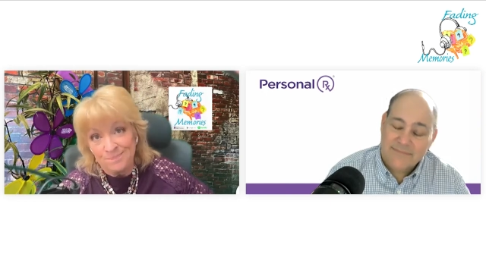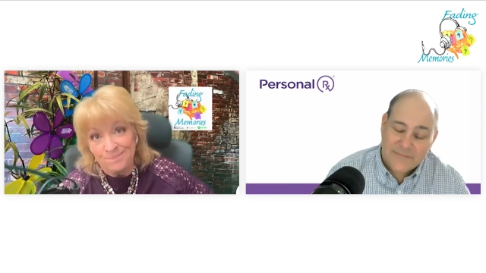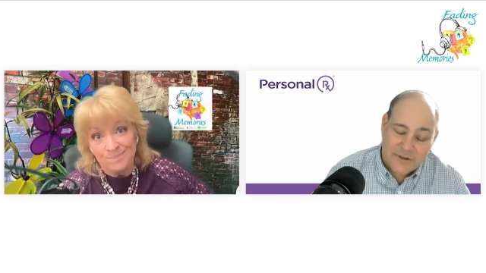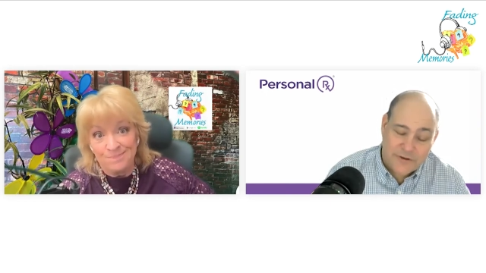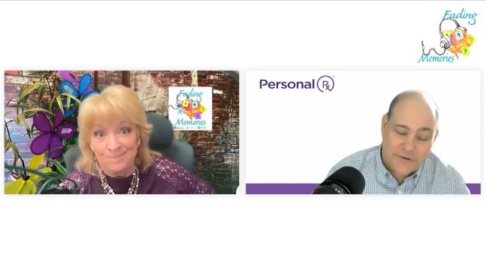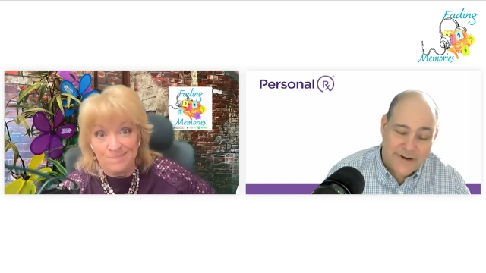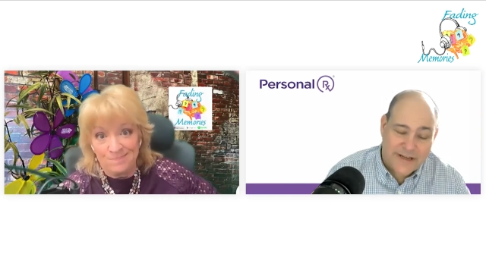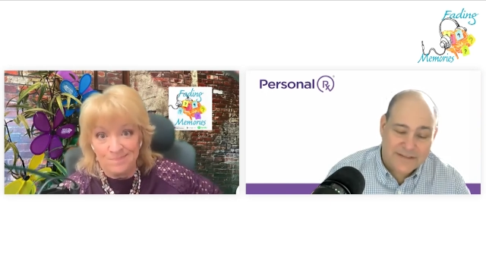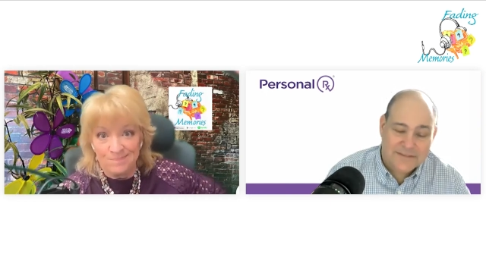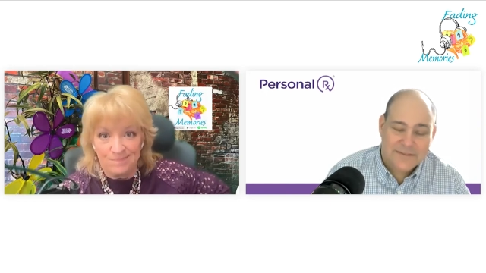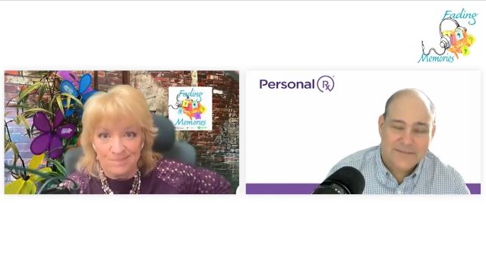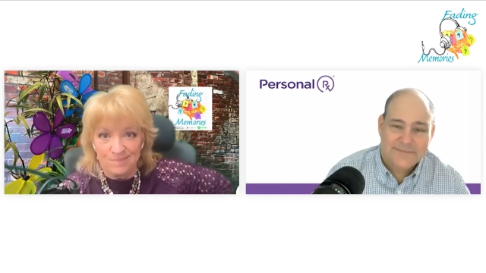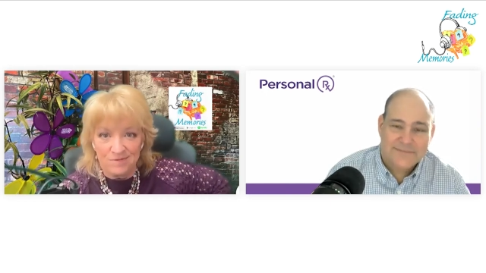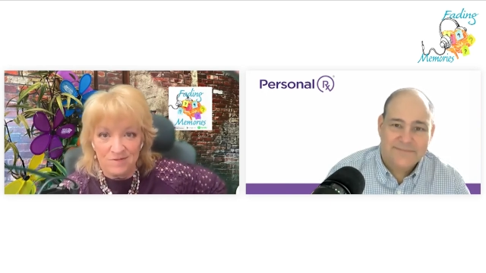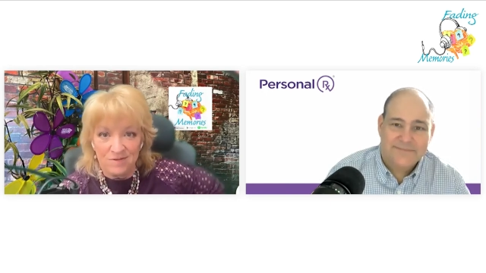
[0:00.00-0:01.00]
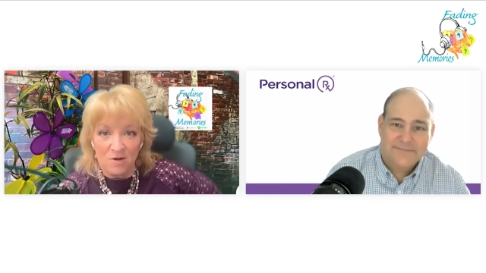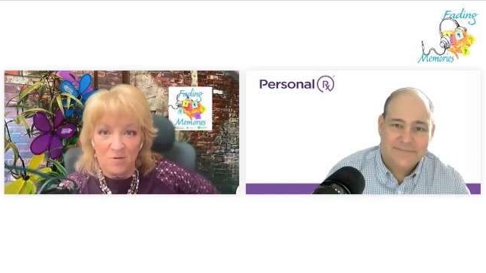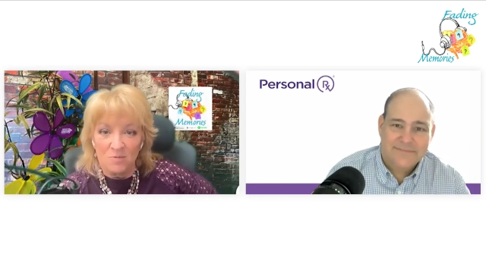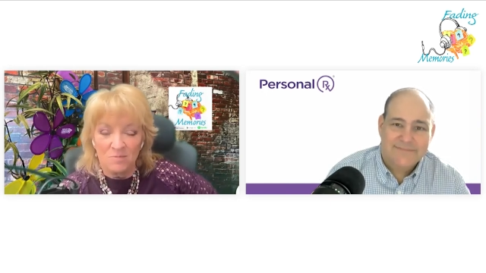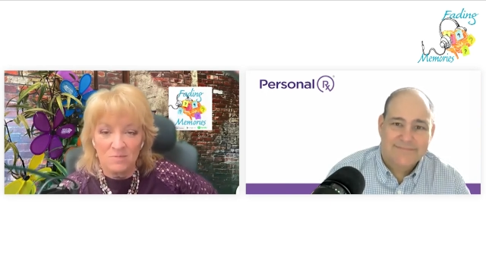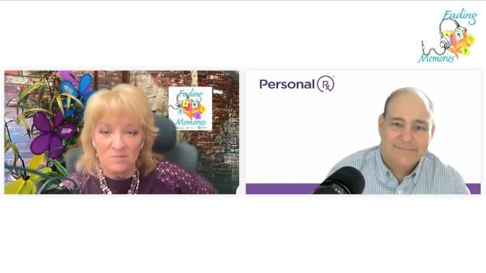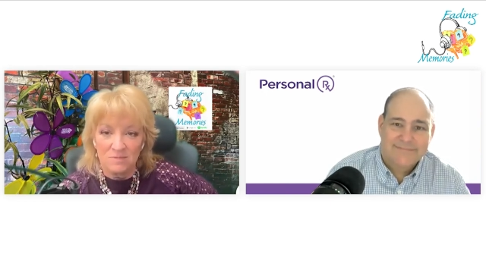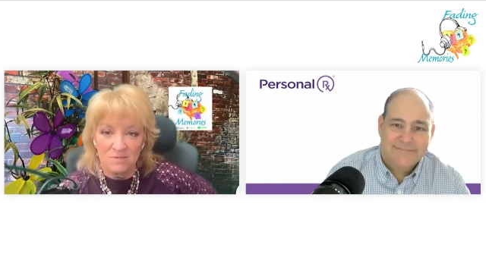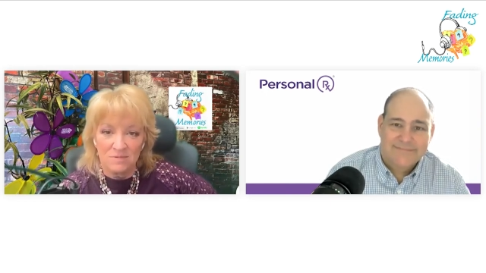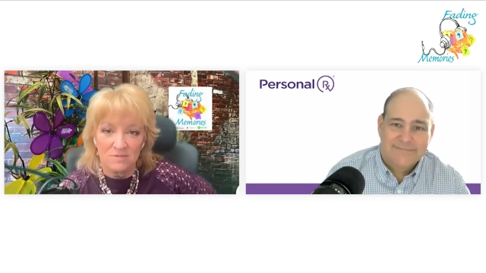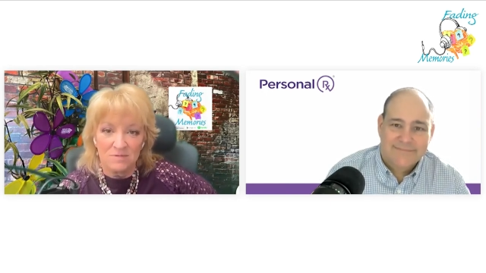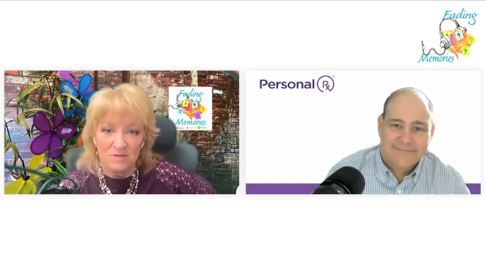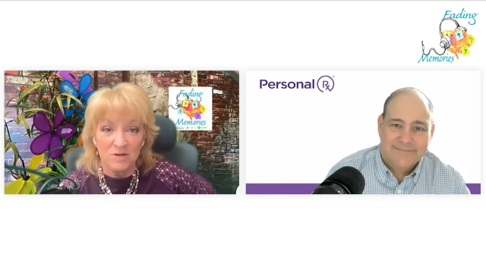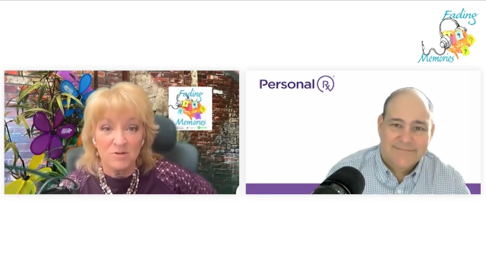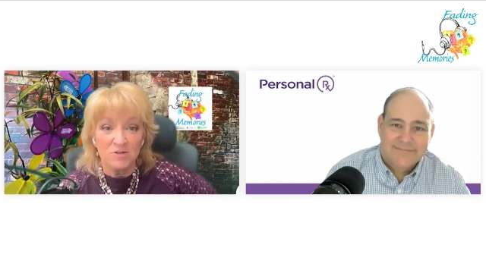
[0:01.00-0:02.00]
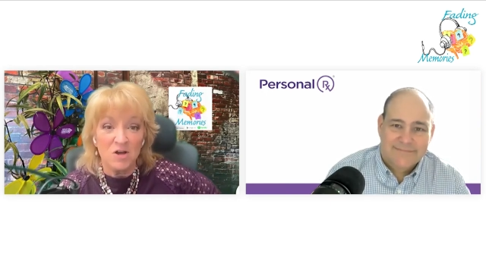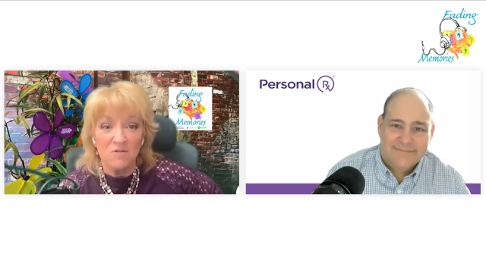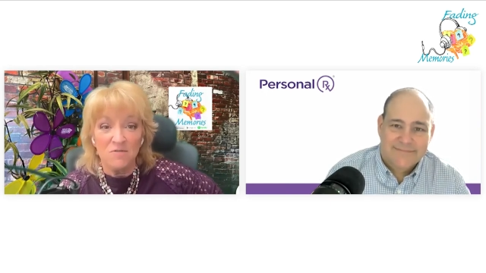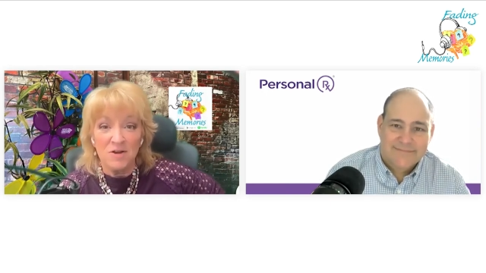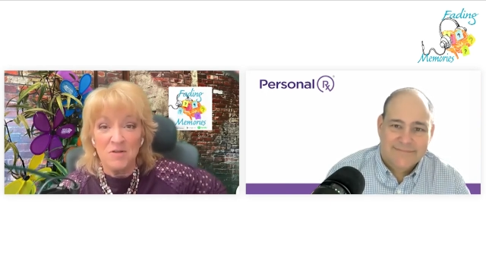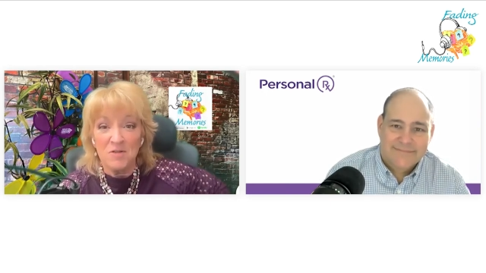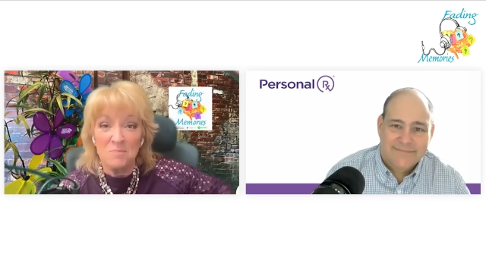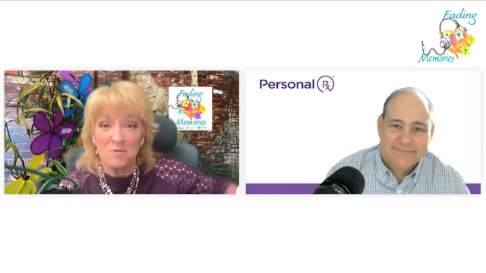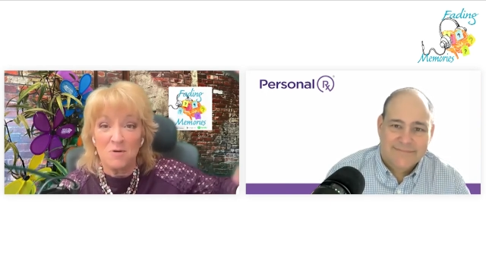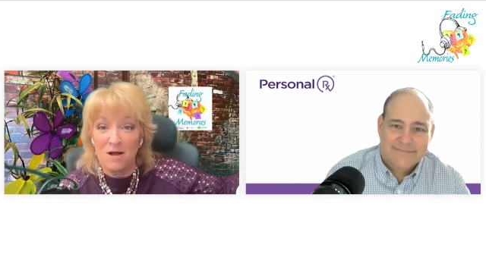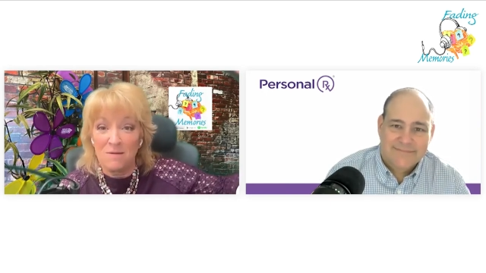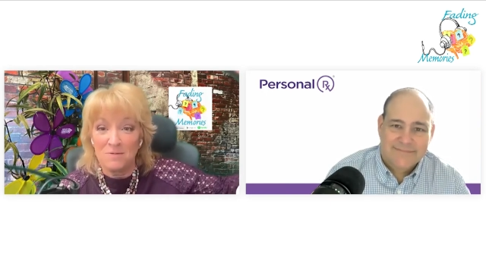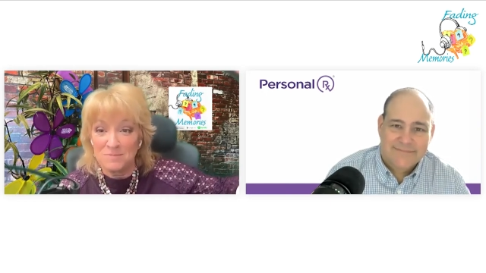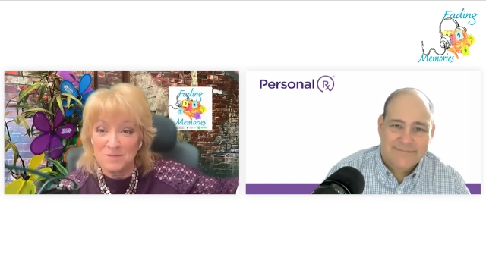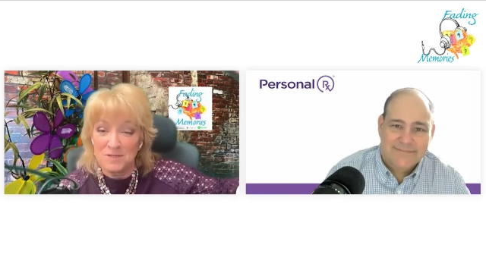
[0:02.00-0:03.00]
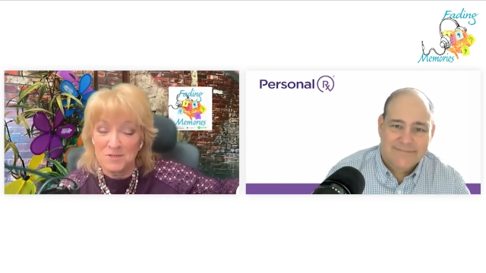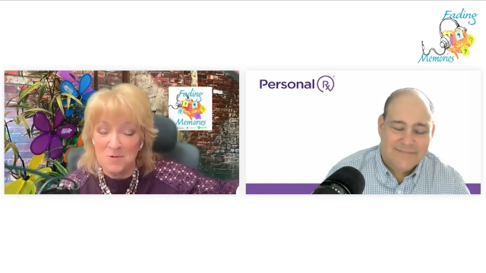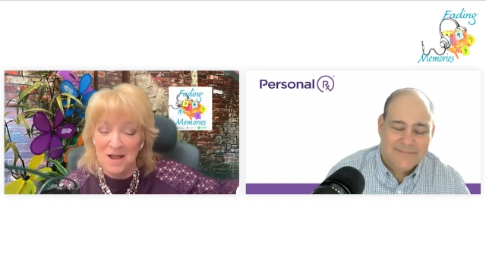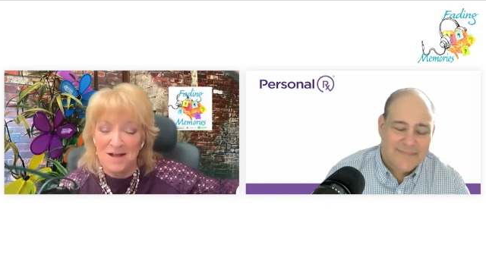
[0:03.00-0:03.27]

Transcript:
Speaker 1: Correct. So, so you're solving other problems as well.